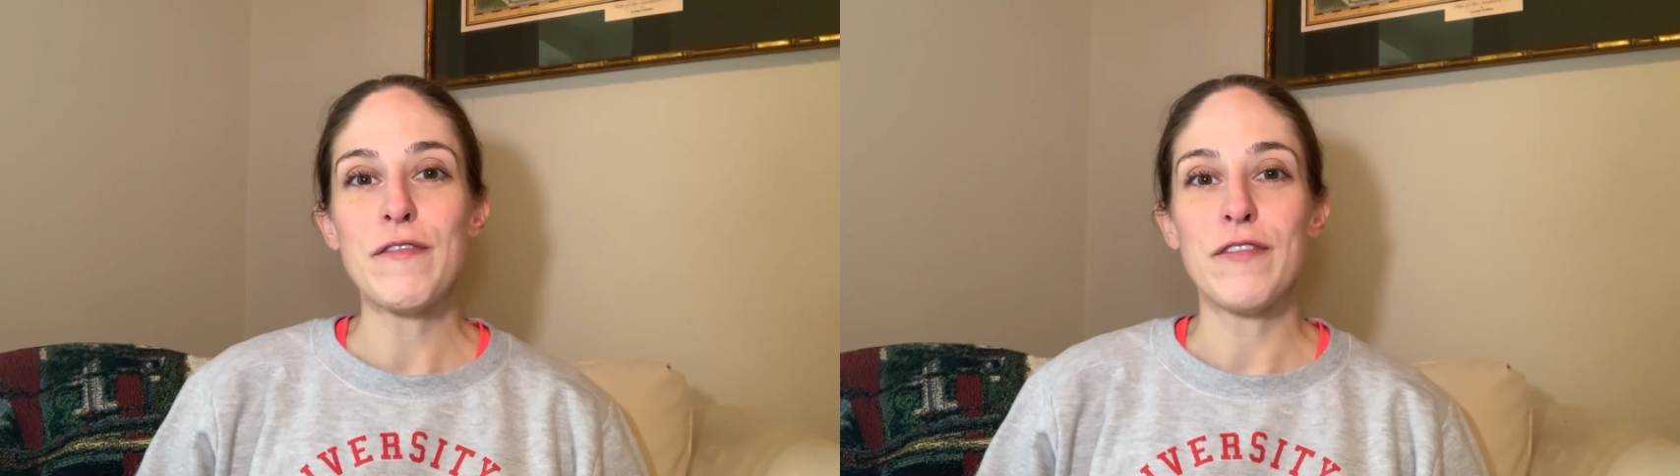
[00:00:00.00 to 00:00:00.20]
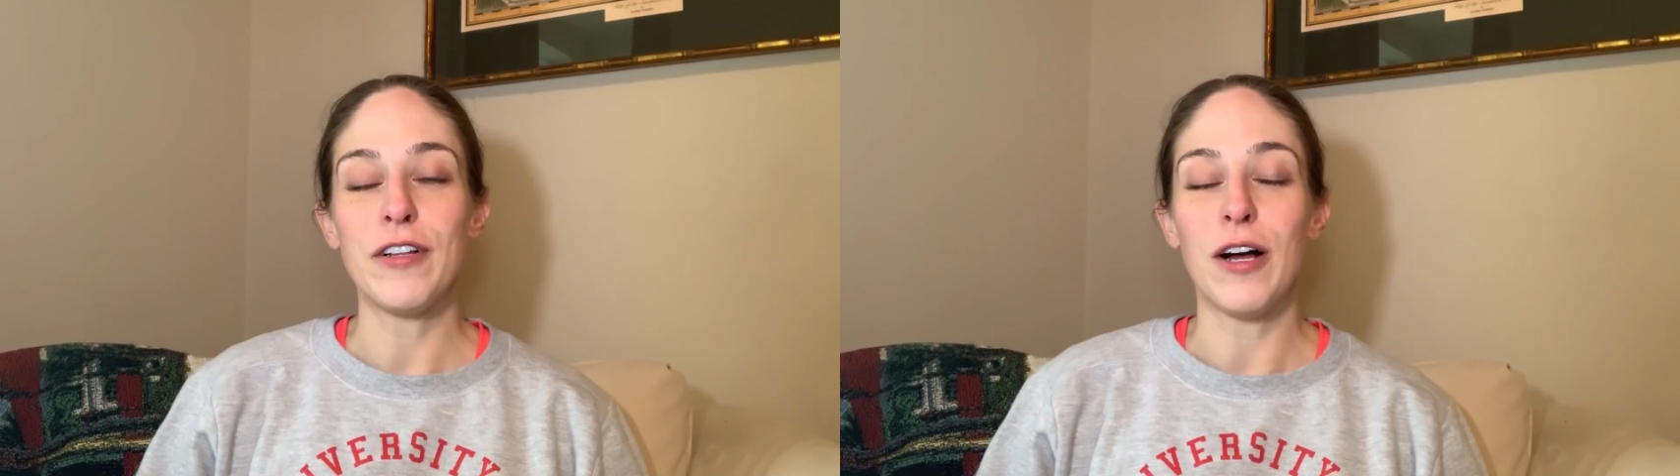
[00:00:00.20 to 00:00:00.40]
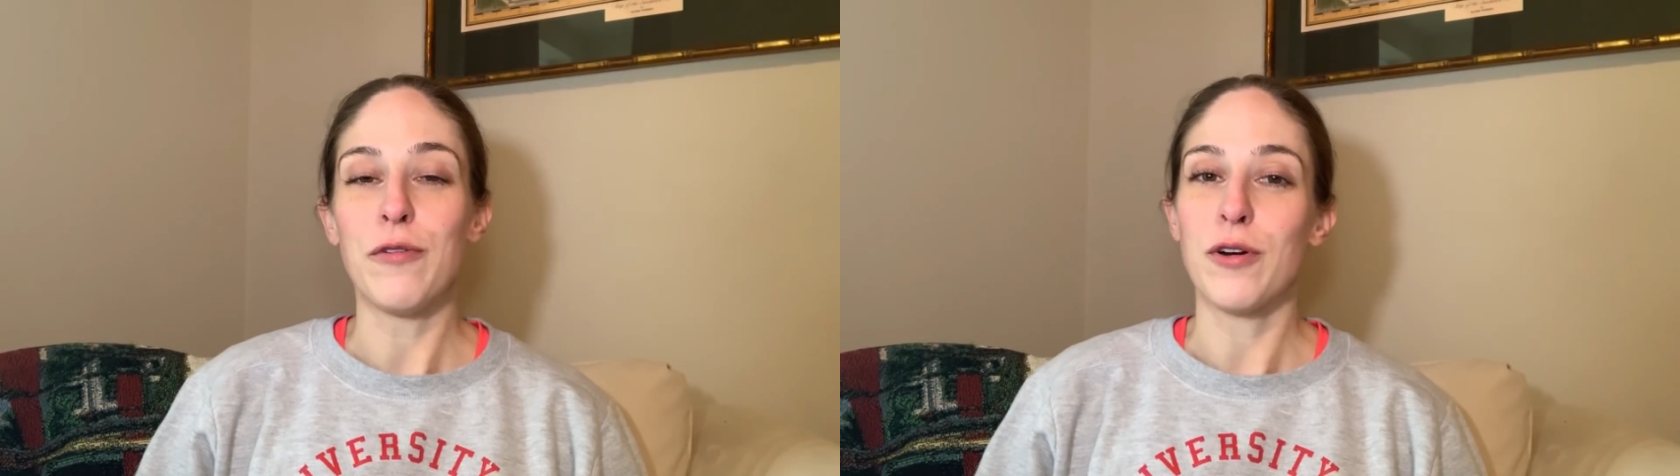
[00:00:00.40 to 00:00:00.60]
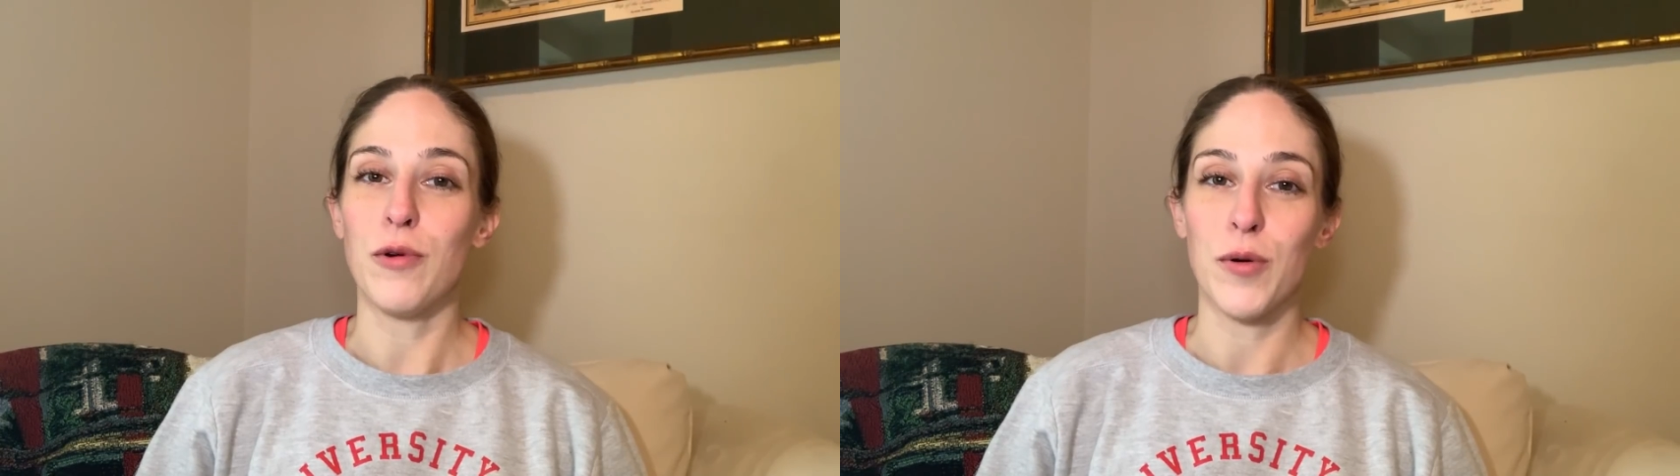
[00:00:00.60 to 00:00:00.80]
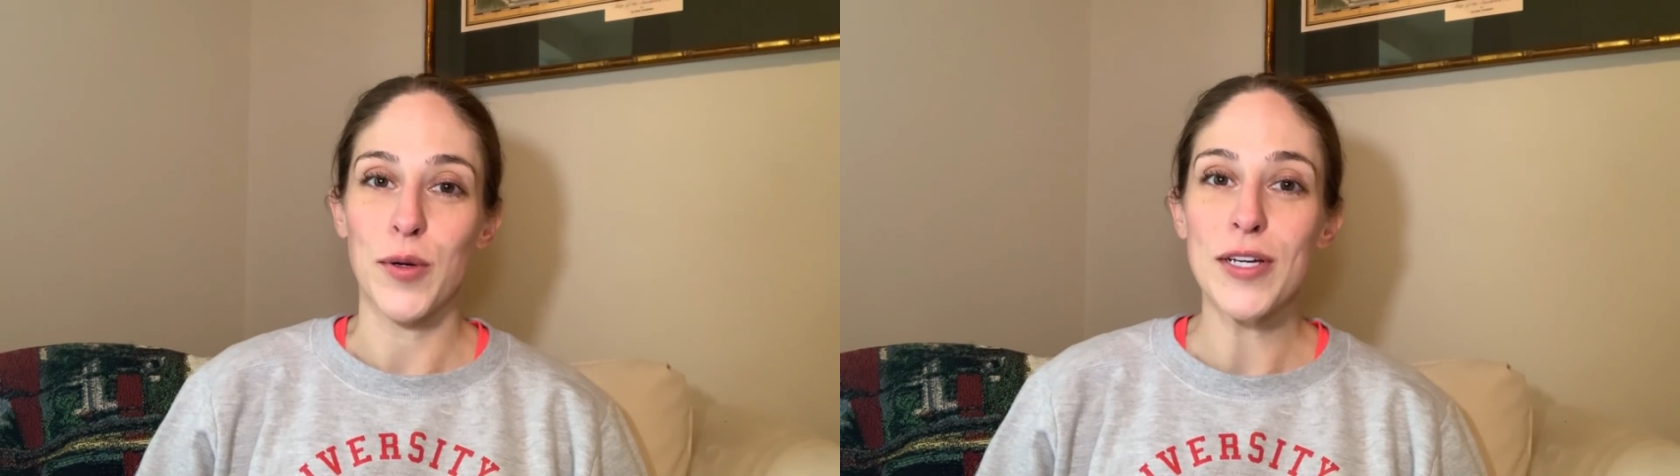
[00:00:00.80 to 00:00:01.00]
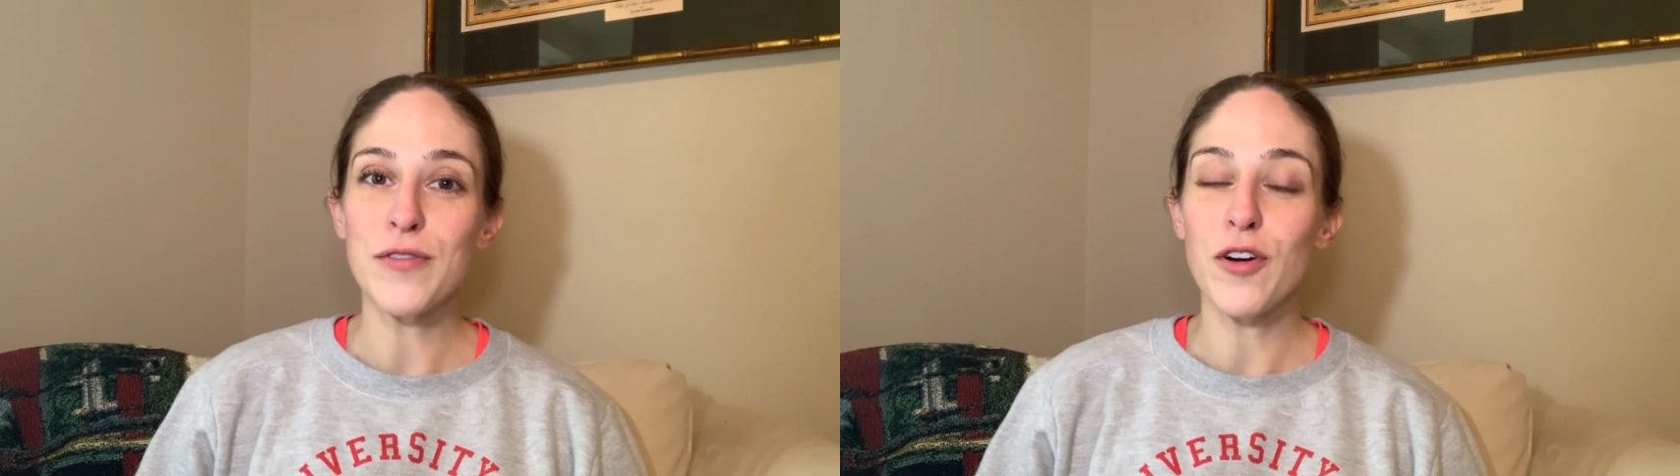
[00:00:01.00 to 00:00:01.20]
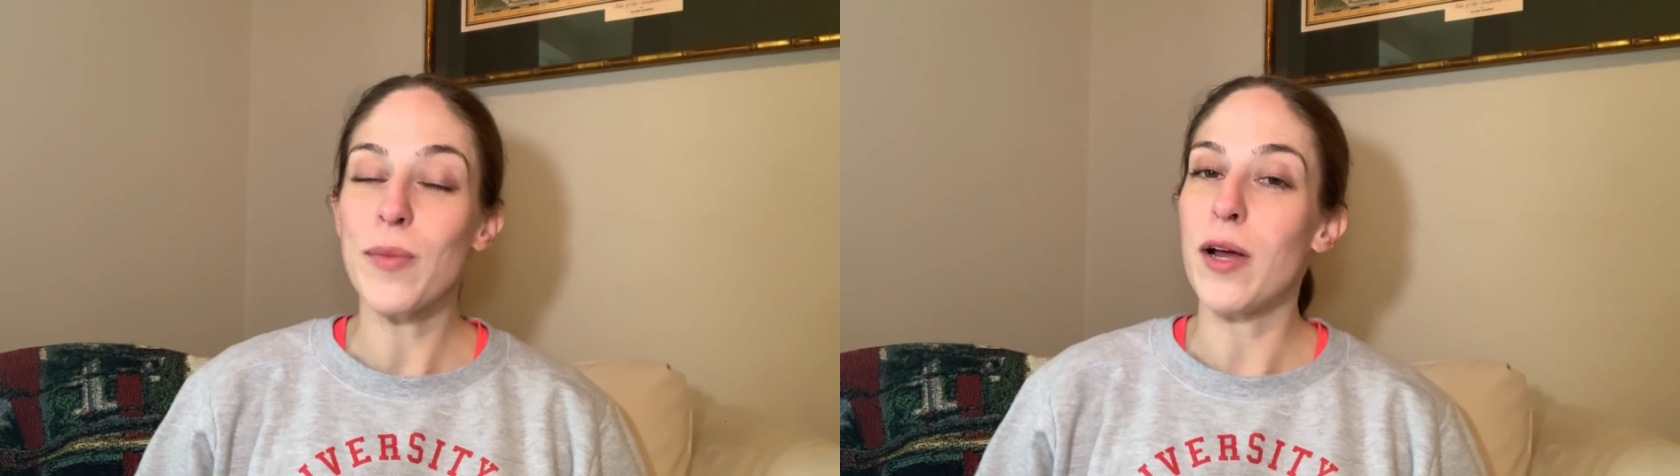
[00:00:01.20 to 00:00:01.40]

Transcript: fill out a quote request form.